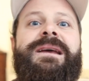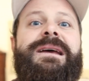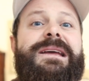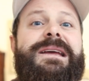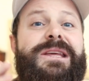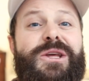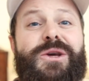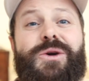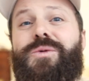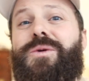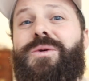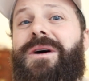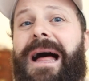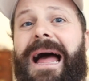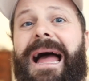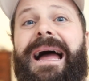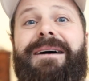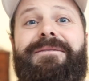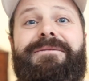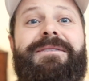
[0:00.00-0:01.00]
You will
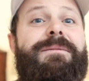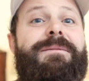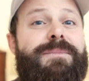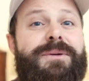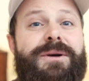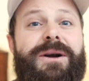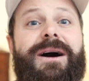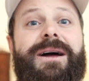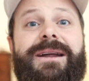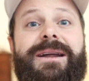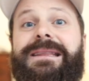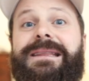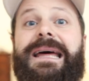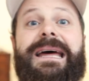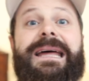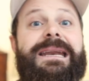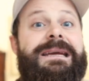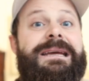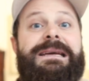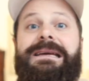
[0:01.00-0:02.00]
have a product
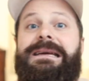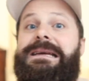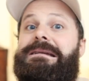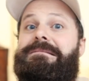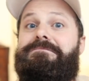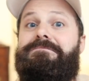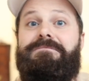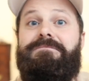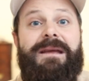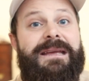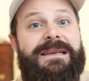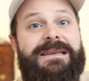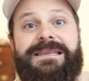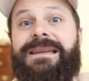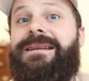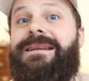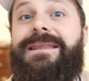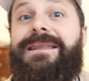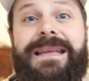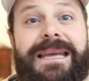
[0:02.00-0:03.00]
that is in
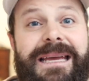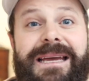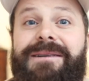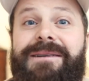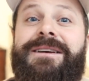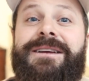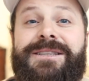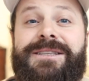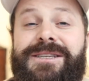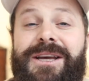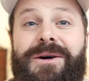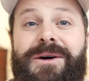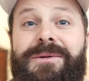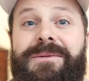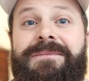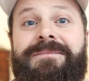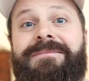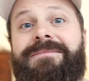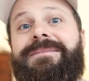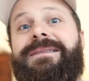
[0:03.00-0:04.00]
a league of its own,
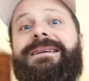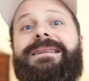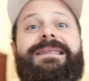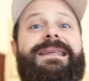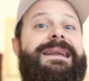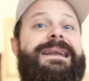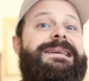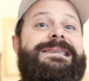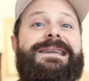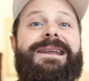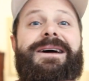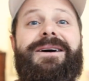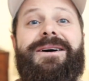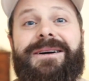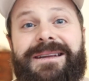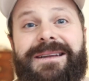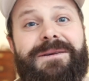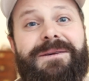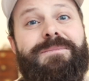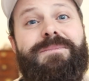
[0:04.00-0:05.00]
that is
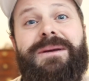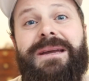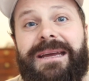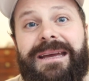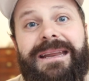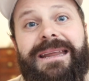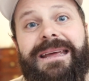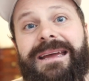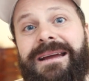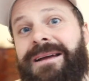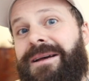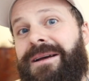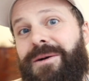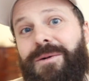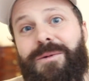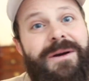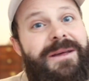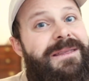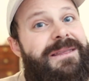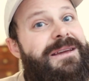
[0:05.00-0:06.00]
not competing
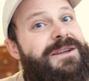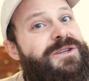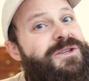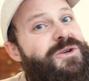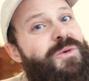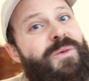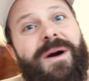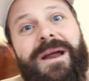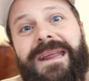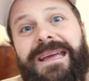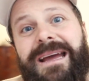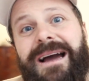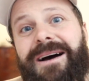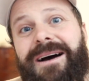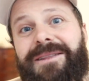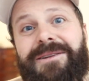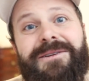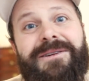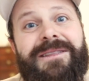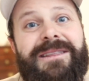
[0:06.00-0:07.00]
with 20
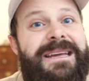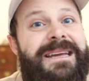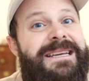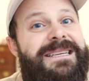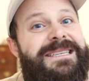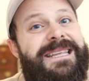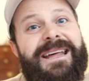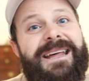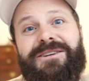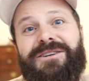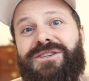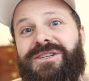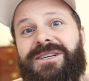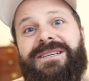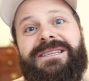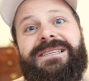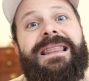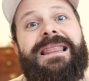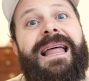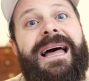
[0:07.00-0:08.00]
other things that are
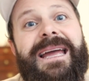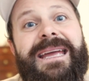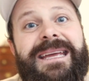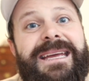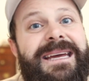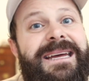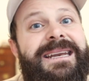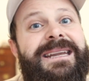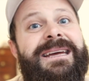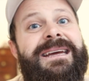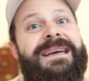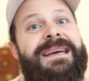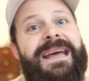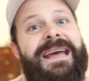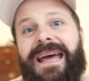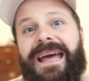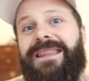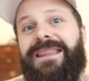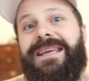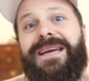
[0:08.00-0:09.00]
just like it,
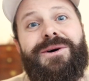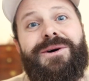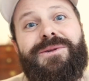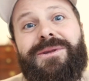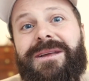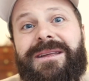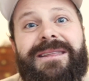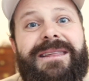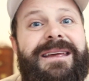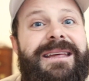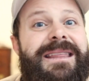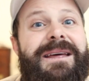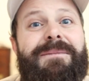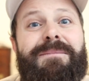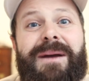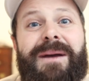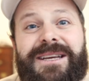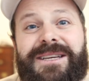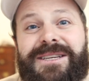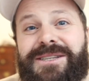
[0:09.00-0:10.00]
and the only thing that
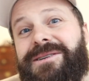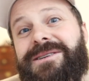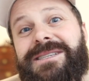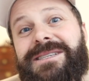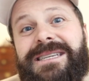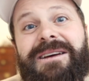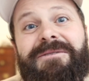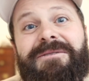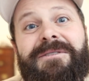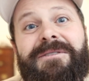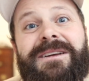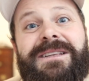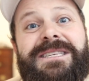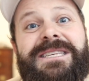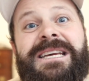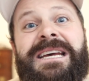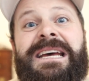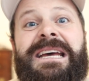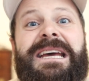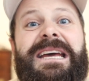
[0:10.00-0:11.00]
makes yours different
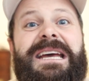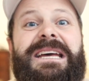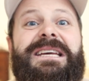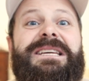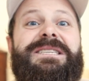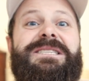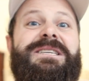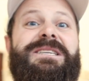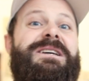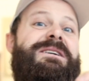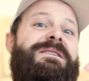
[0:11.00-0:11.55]
is,